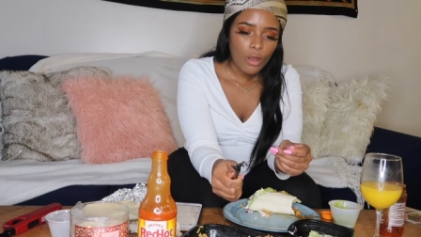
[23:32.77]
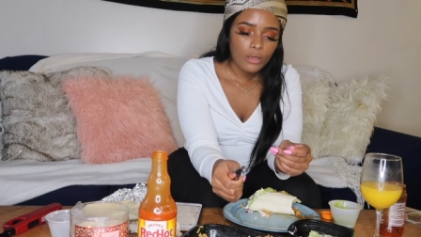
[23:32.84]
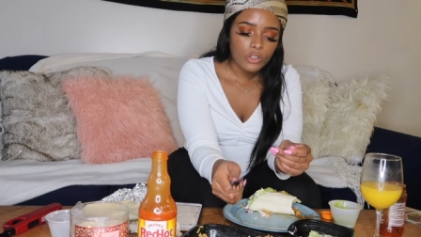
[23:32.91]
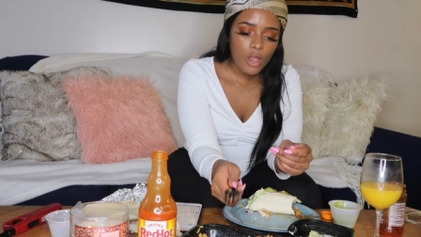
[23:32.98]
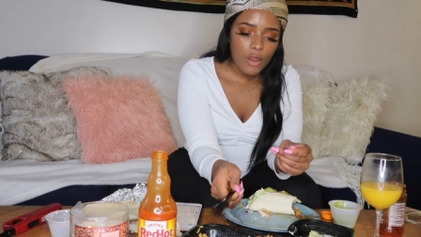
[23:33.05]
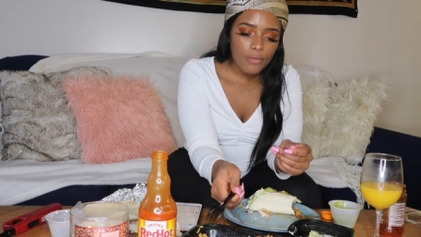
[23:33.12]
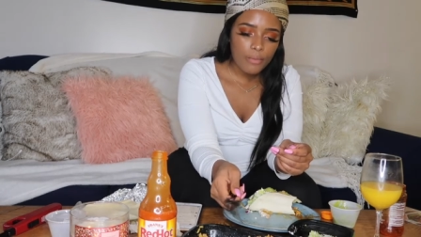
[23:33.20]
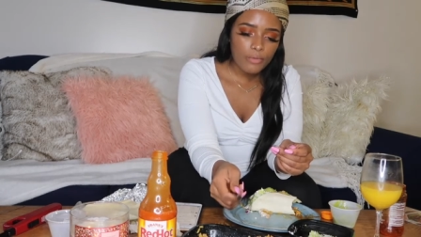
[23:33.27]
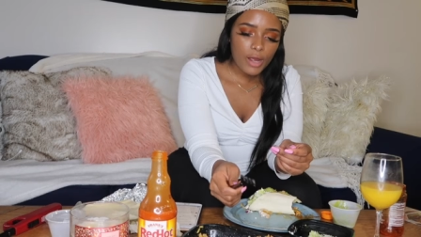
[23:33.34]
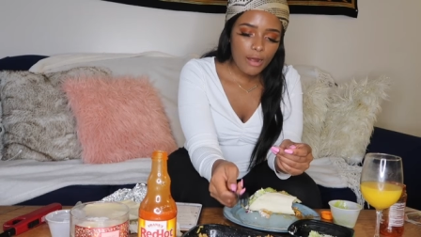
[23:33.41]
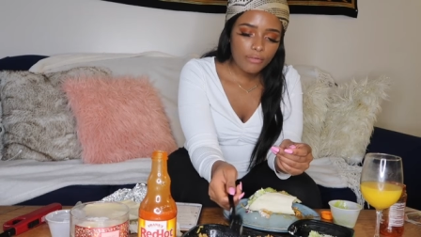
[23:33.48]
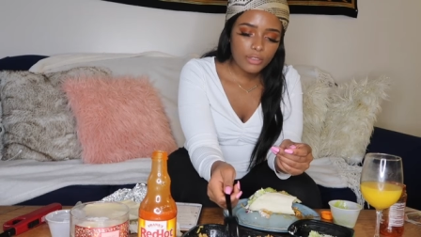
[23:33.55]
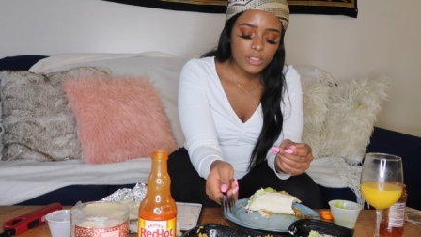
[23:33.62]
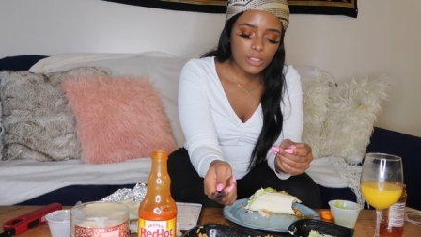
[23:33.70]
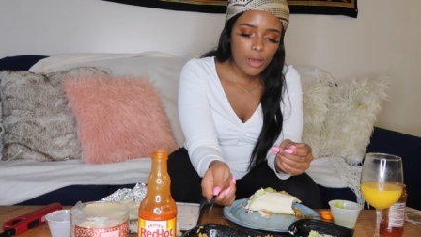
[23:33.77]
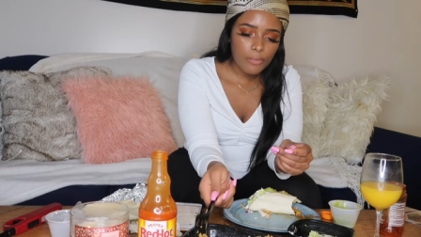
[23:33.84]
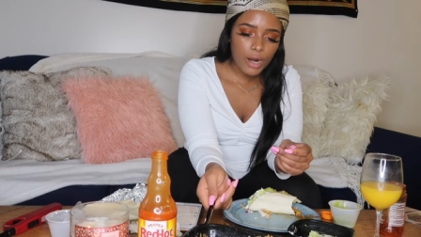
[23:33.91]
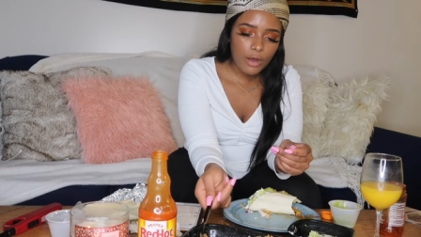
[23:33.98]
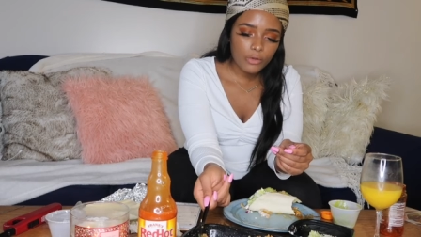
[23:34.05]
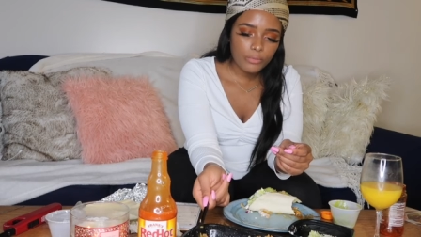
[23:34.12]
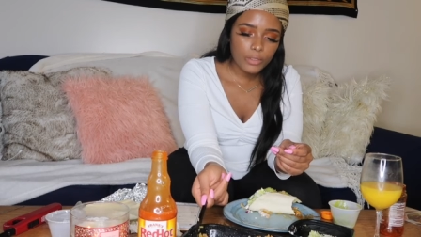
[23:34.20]
So I remember every
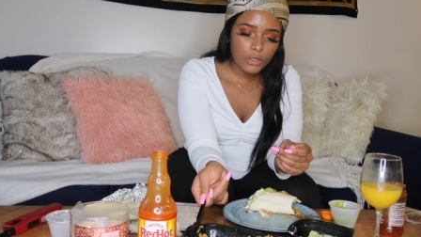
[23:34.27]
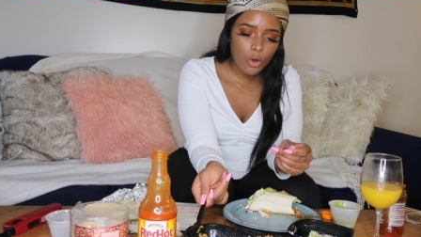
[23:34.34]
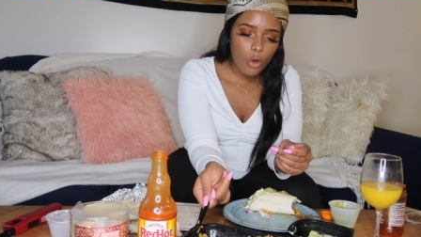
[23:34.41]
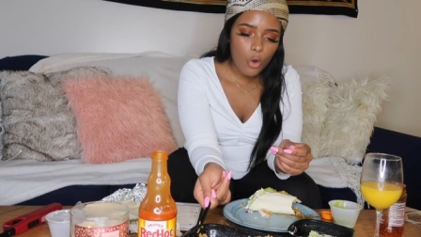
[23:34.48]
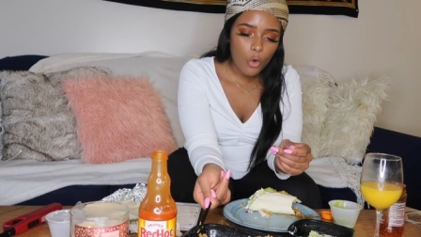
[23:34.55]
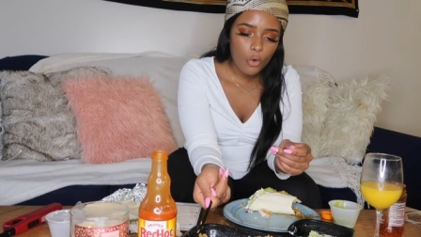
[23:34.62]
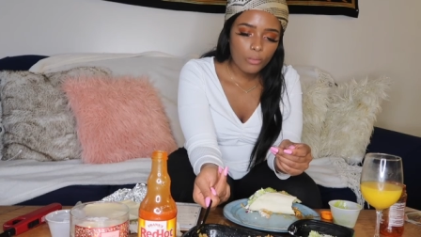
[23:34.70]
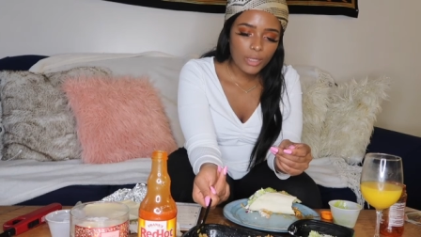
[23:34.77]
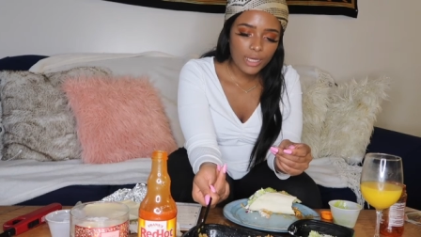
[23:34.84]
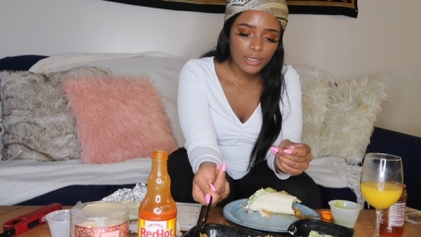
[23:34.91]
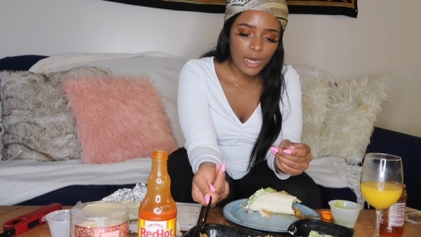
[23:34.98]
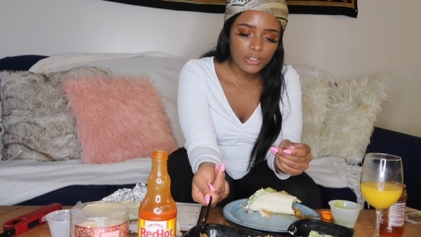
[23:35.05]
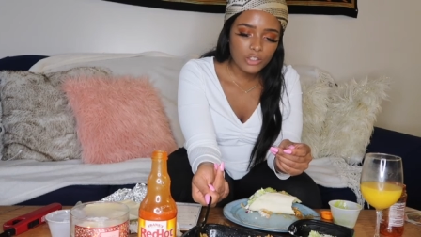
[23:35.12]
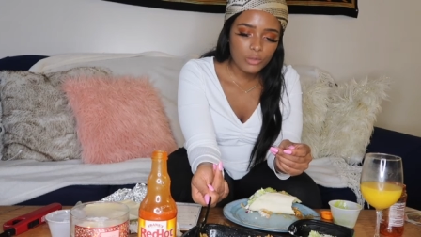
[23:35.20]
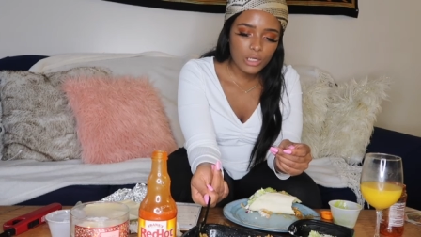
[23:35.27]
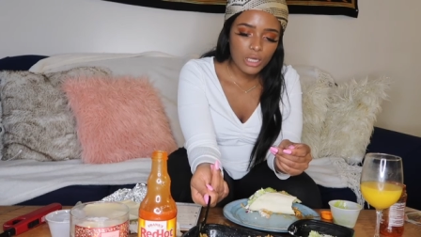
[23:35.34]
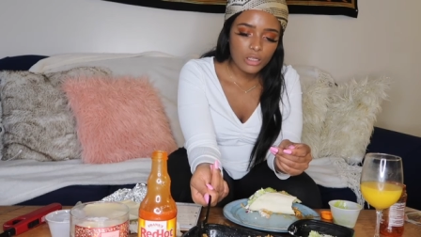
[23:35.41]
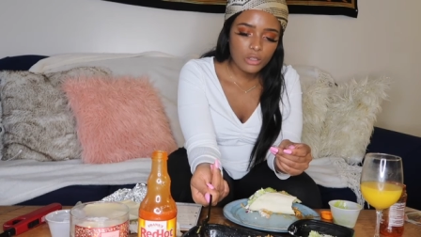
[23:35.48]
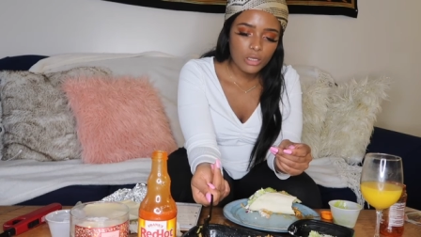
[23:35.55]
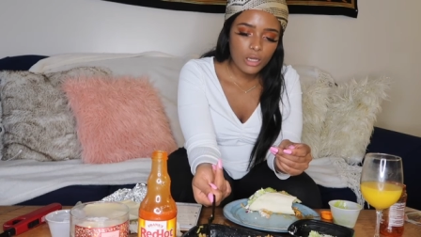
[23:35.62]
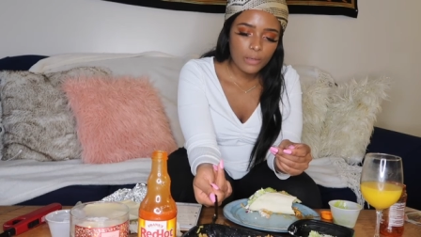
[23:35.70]
summer I would be home like not doing
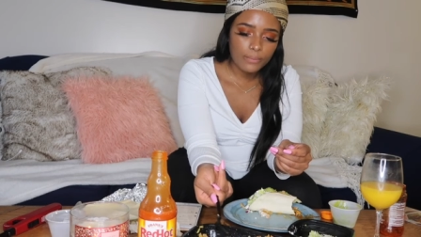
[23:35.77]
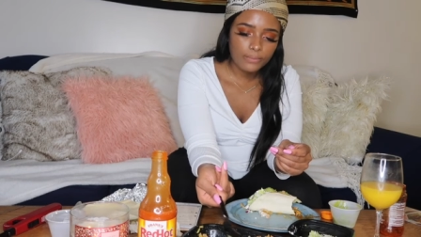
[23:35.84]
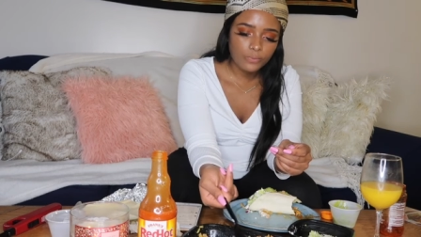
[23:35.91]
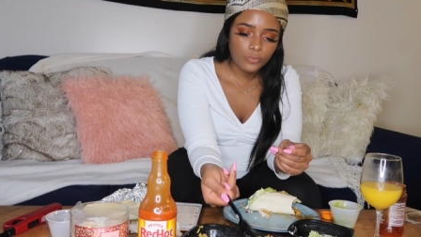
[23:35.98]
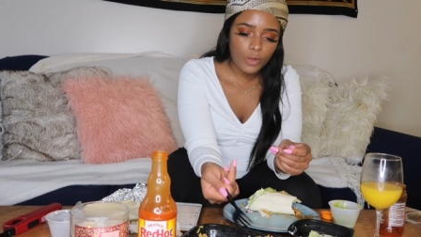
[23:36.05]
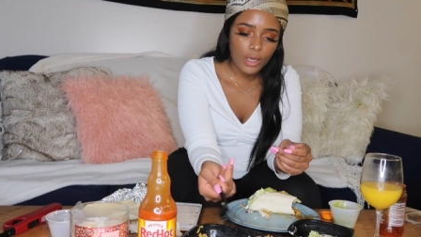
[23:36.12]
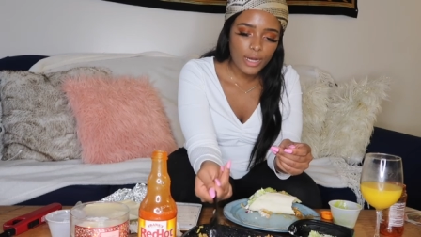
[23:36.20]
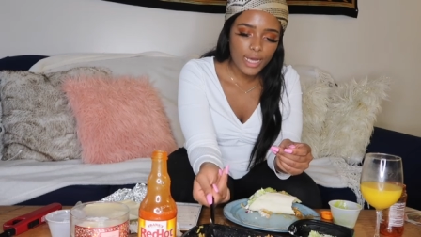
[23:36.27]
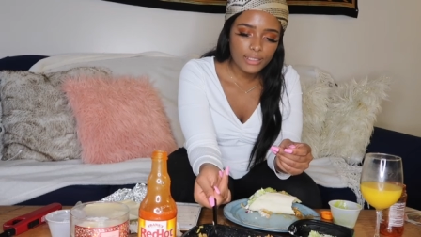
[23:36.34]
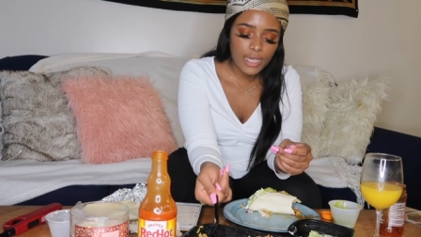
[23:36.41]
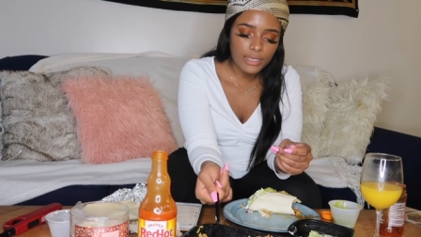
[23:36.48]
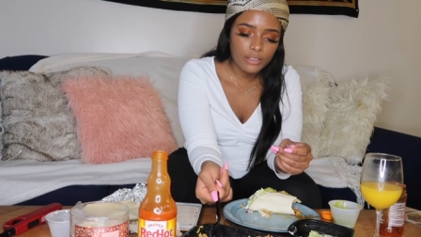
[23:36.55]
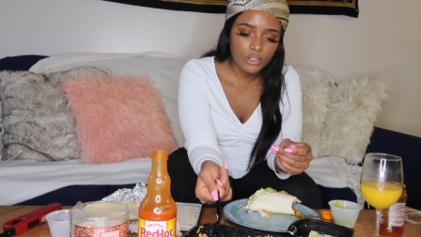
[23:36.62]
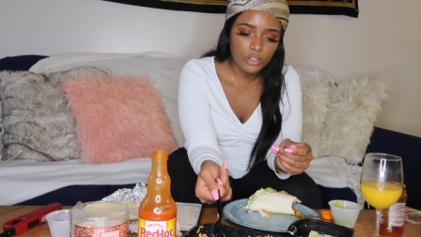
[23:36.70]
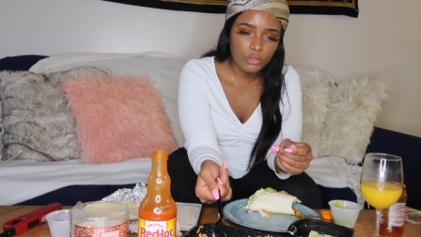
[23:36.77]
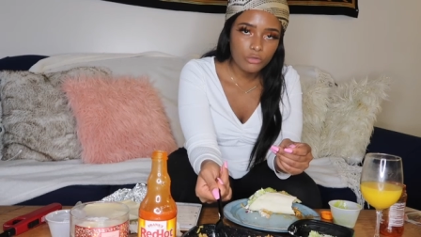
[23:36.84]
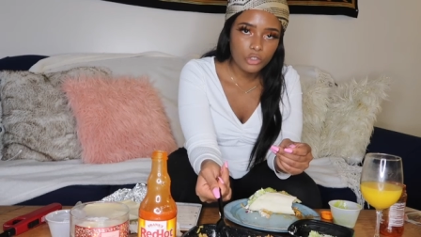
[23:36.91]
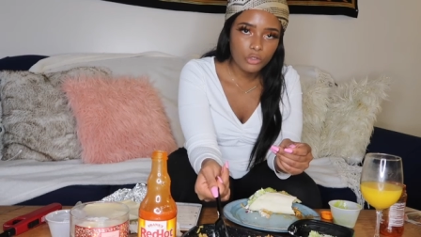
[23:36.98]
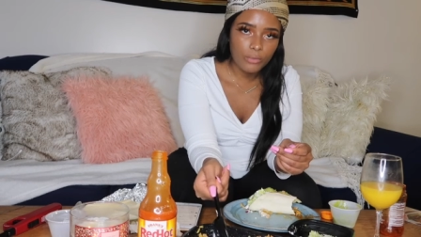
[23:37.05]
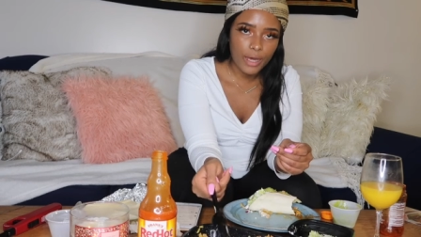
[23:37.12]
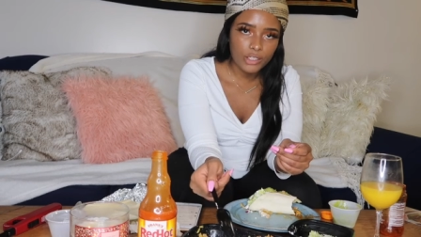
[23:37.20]
anything and I'd take to YouTube.